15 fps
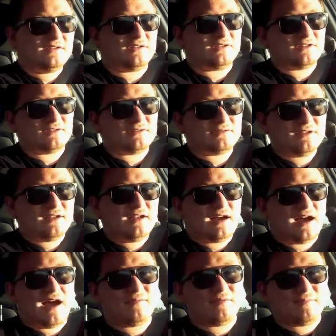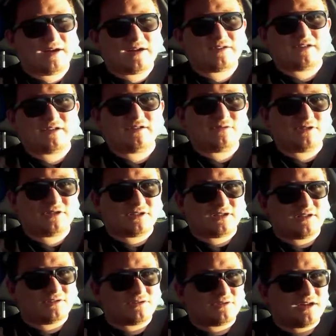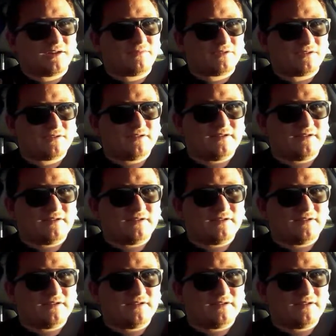So I'm about to hit rush hour traffic